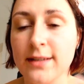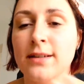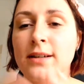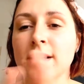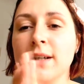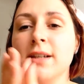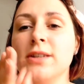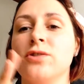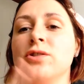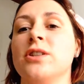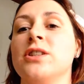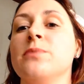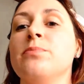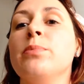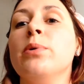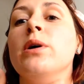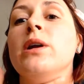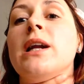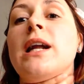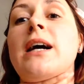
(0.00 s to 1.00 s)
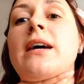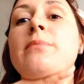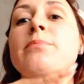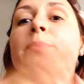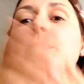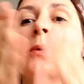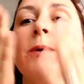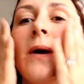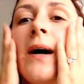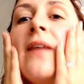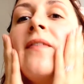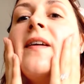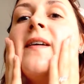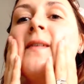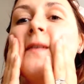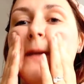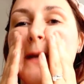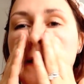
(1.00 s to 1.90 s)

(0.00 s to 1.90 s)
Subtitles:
You have to pull up and then